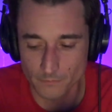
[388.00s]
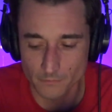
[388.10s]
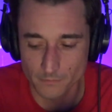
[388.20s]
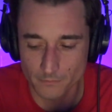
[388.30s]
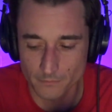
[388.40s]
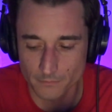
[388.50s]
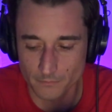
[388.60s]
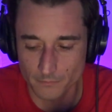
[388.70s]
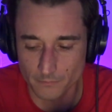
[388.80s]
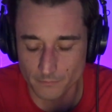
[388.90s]

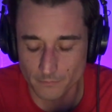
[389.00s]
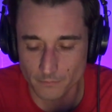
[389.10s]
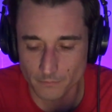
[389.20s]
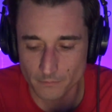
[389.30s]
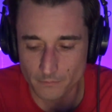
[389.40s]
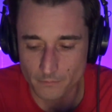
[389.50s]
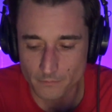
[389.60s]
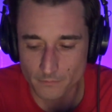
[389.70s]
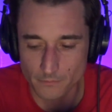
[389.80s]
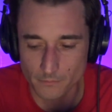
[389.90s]

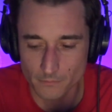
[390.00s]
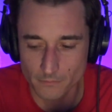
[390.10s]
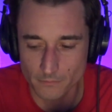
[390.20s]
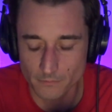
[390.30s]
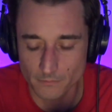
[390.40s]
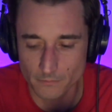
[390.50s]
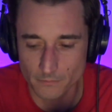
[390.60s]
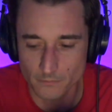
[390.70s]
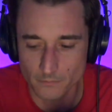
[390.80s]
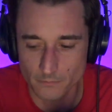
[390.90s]

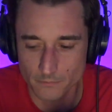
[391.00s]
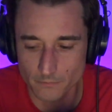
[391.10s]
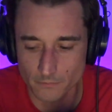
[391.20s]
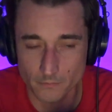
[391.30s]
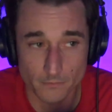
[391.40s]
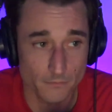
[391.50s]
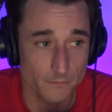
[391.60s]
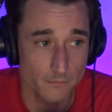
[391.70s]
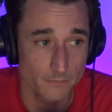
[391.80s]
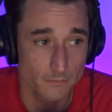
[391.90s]

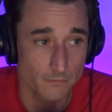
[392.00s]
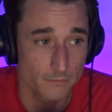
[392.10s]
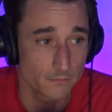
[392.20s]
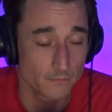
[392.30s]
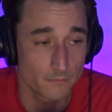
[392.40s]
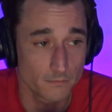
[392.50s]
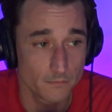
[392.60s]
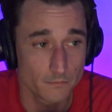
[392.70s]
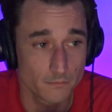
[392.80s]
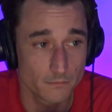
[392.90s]
[no speech]